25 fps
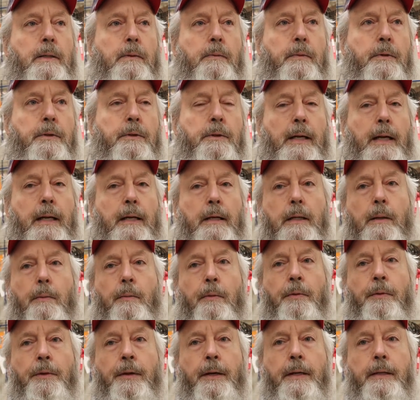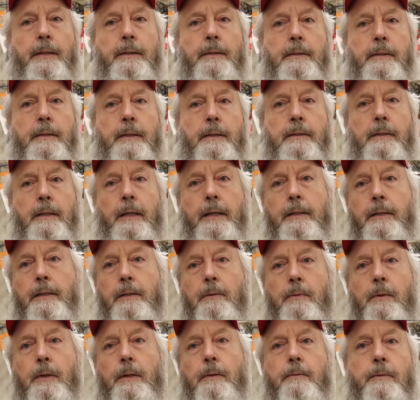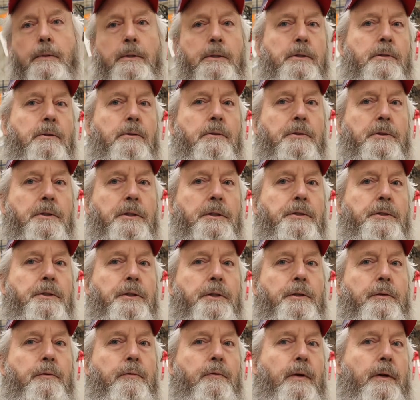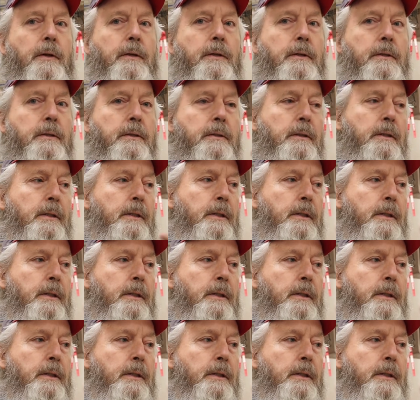We tried a couple things, and he's like, you know what? We're just going to send you a new furnace.